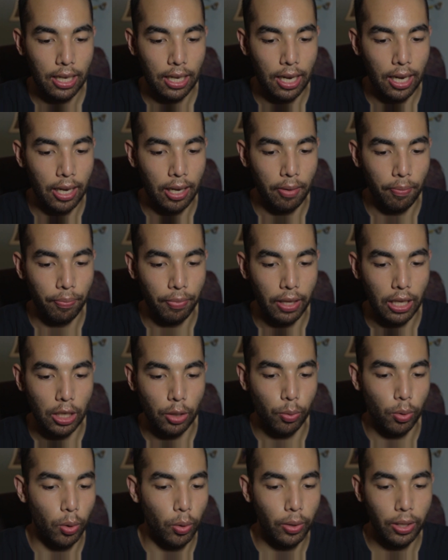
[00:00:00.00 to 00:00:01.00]
And
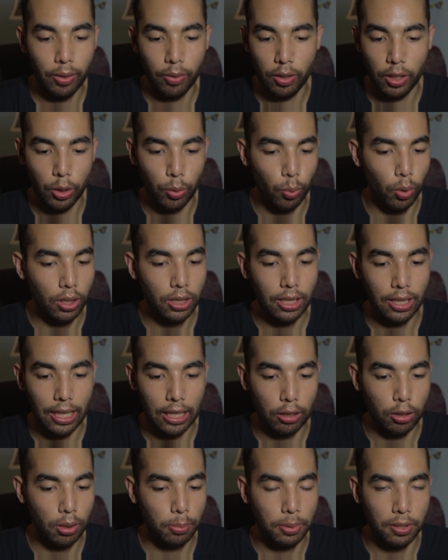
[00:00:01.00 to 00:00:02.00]
you worked in
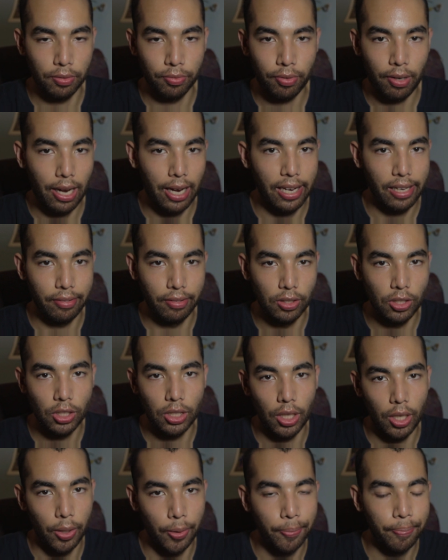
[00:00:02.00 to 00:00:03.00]
like groups of 5, and
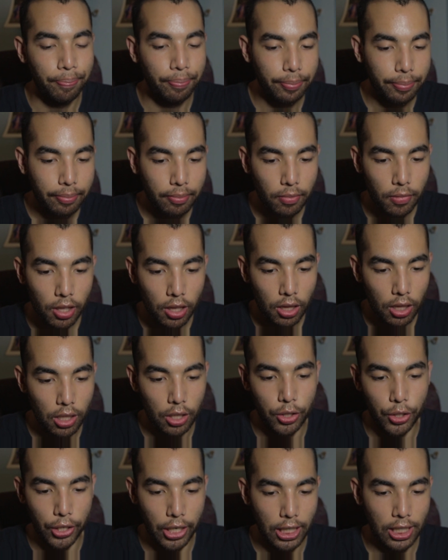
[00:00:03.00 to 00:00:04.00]
so
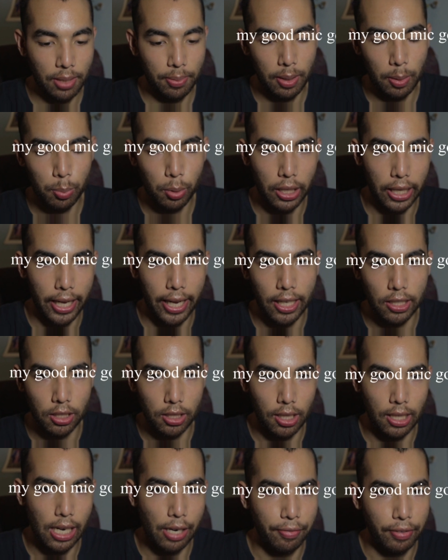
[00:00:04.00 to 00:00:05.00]
you got to be pretty
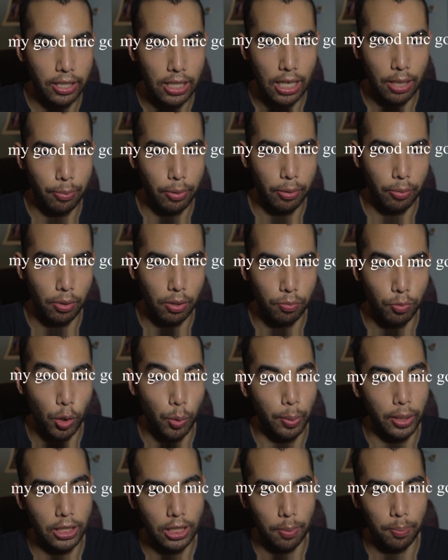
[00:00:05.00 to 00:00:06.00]
hands-on every time we were
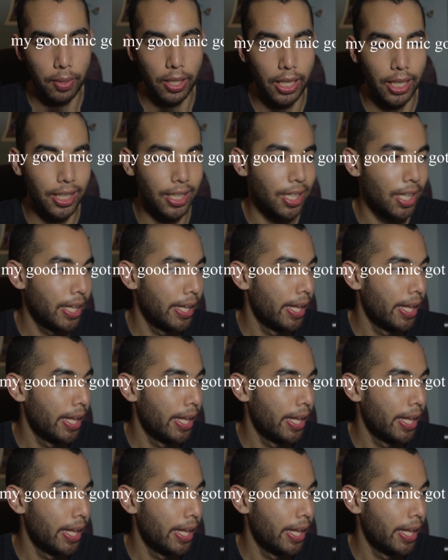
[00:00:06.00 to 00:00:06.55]
filming something.